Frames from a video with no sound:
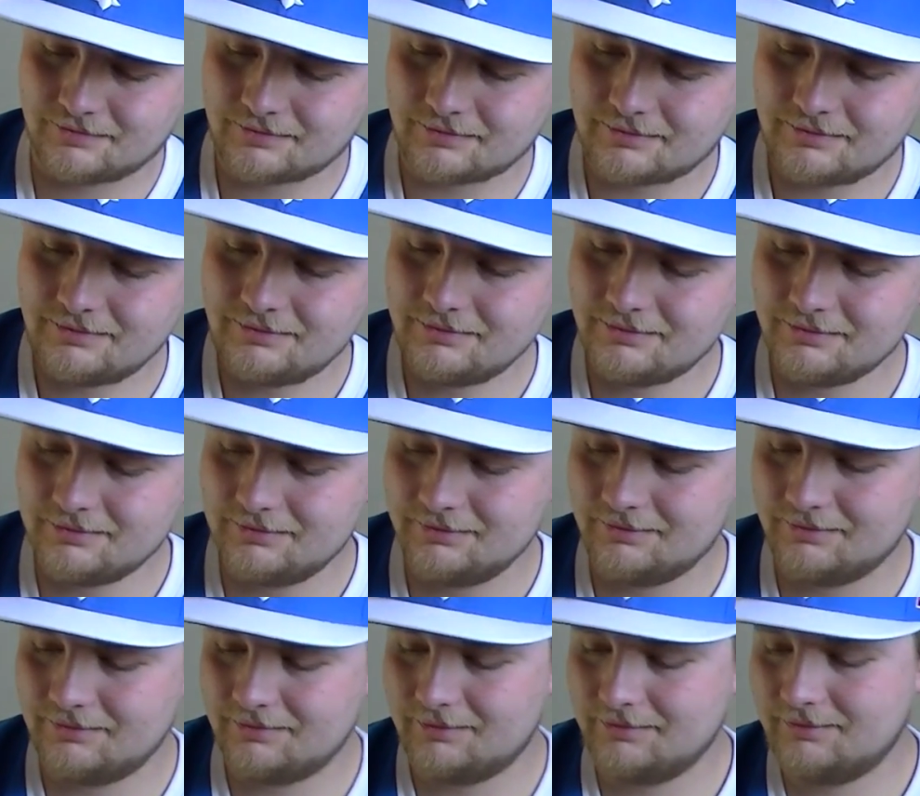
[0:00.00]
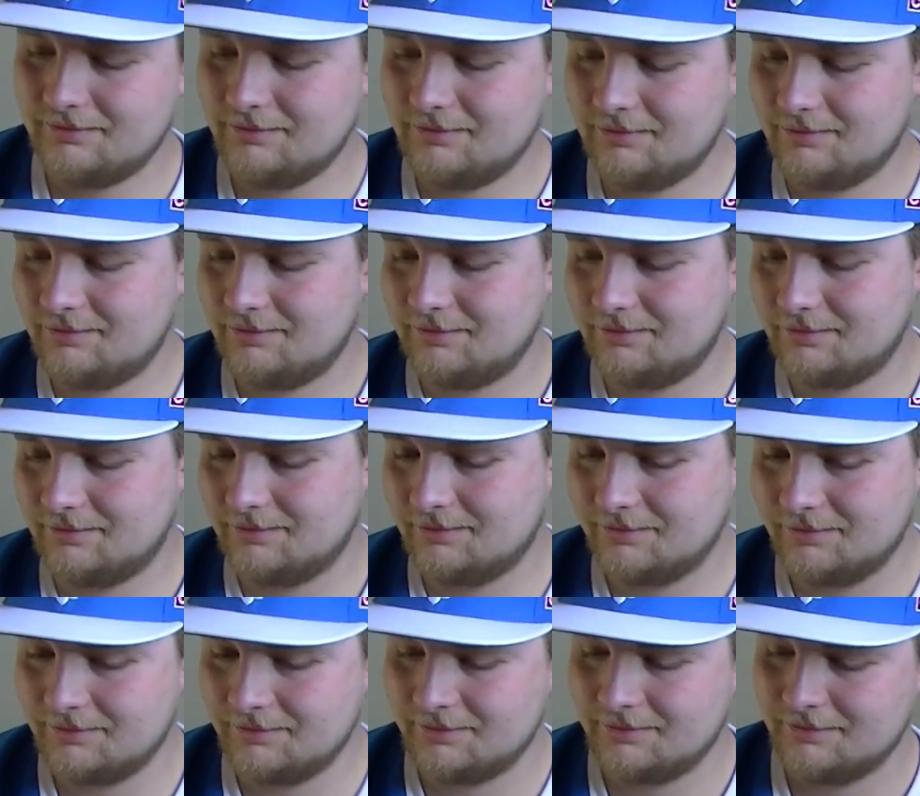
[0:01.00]

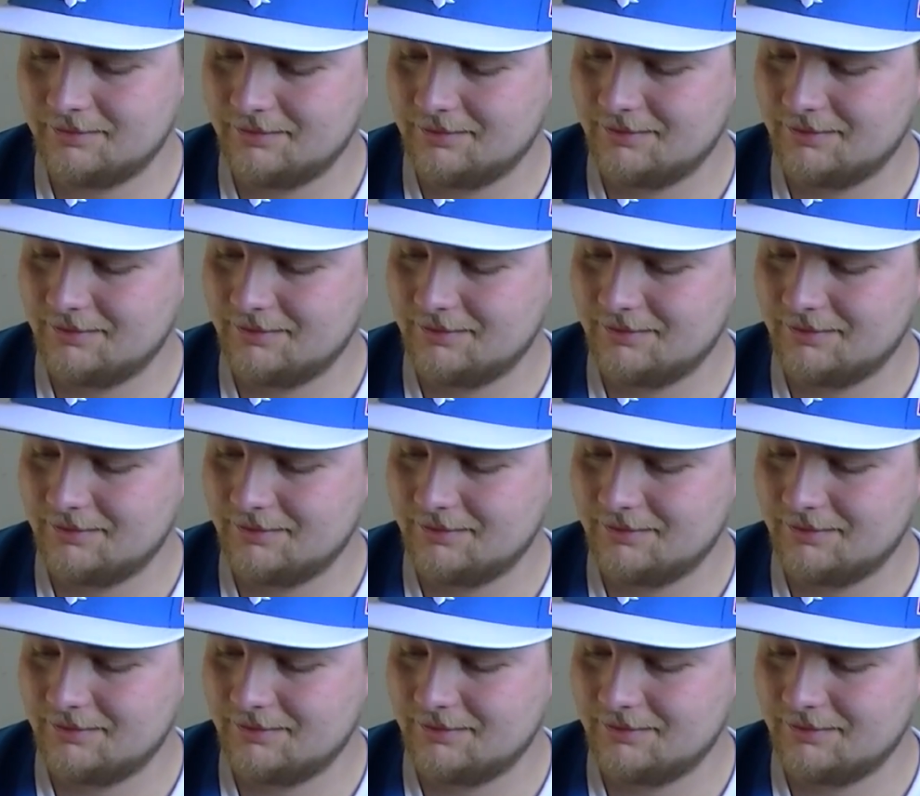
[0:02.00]
The person shown says nothing.